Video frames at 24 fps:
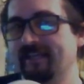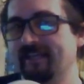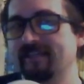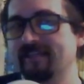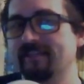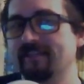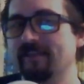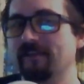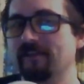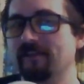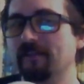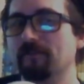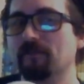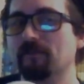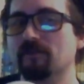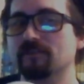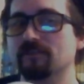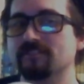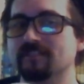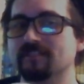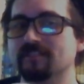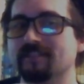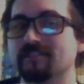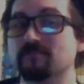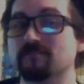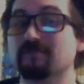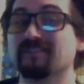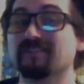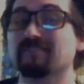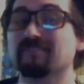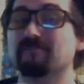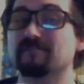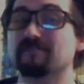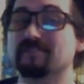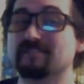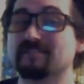The only person that's really
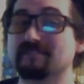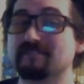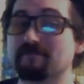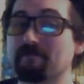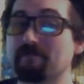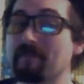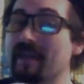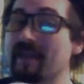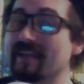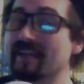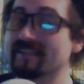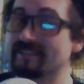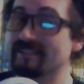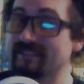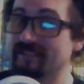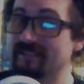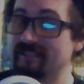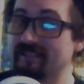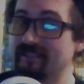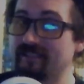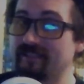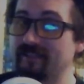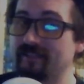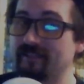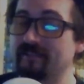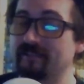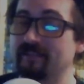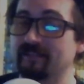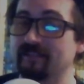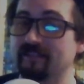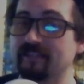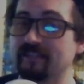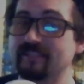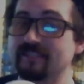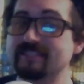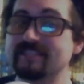respected
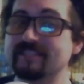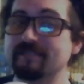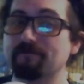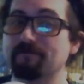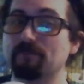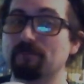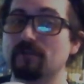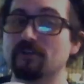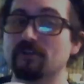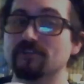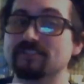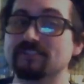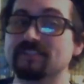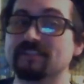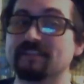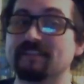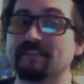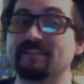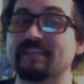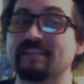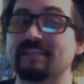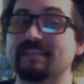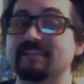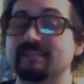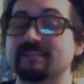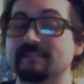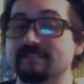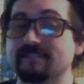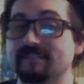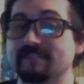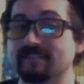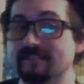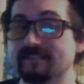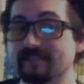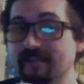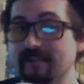is the person that
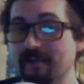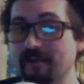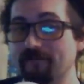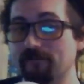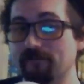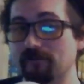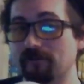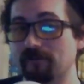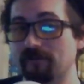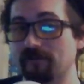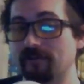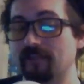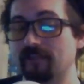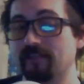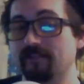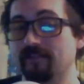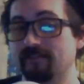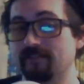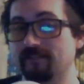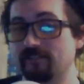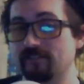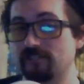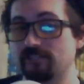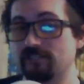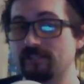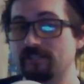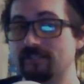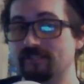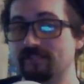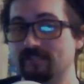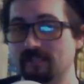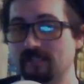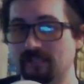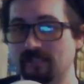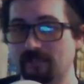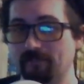discovered the cheese
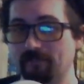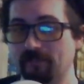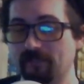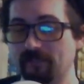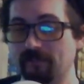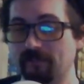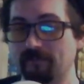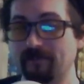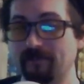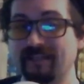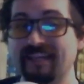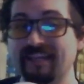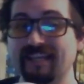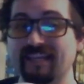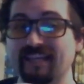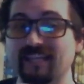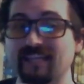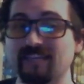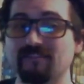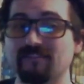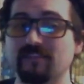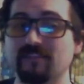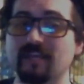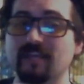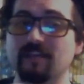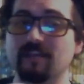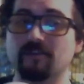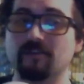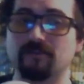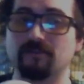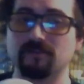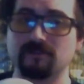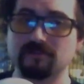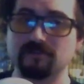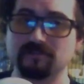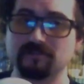combo, and even they
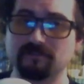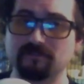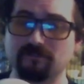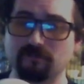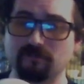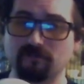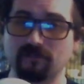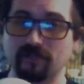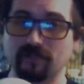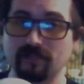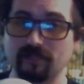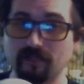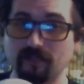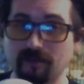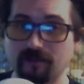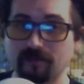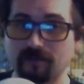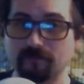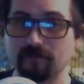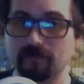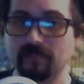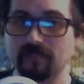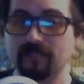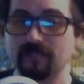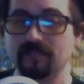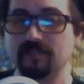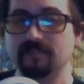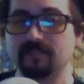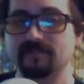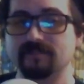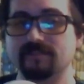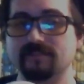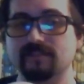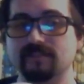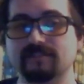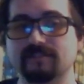don't use it for very long
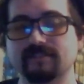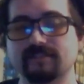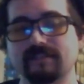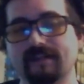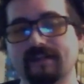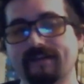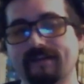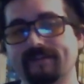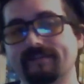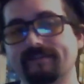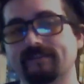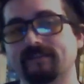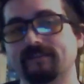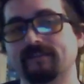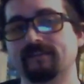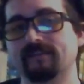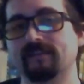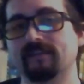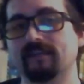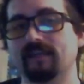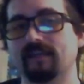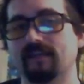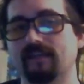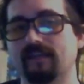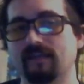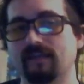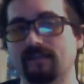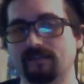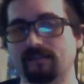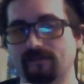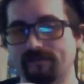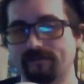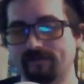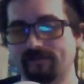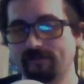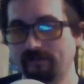because it's not at
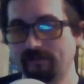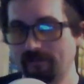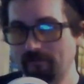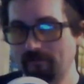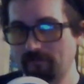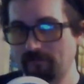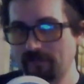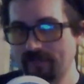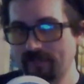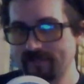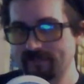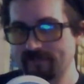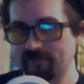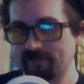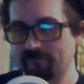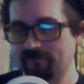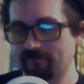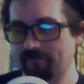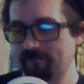all impressive.